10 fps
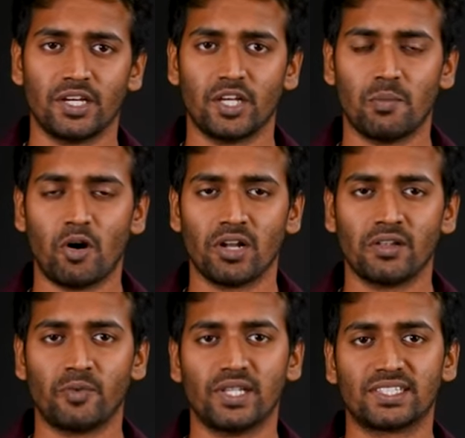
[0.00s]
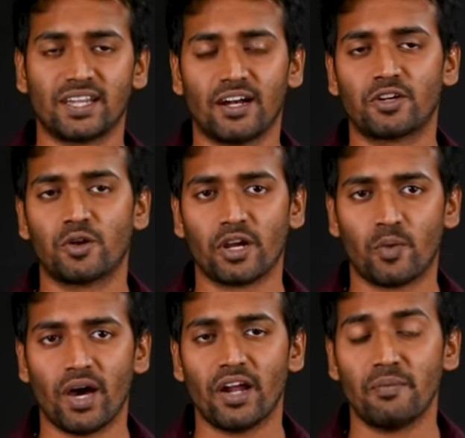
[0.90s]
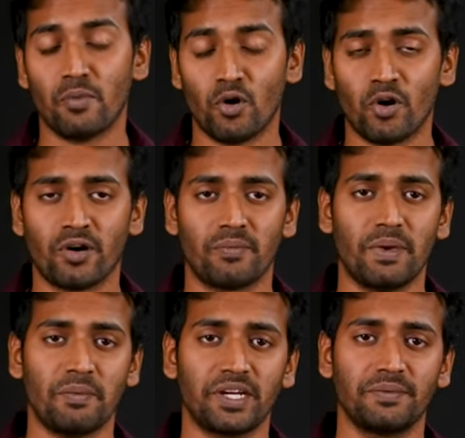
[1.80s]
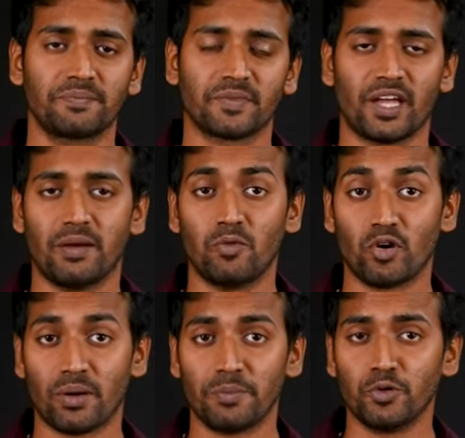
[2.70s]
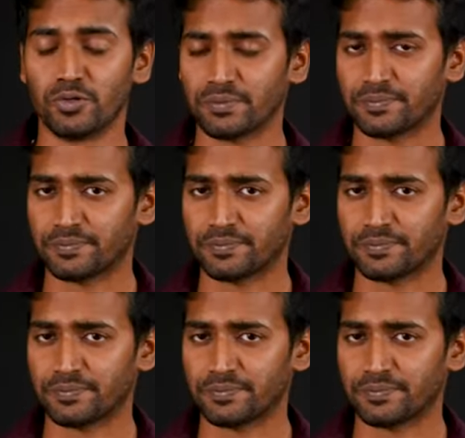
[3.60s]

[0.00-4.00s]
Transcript: Your model will start to require more memory and more compute.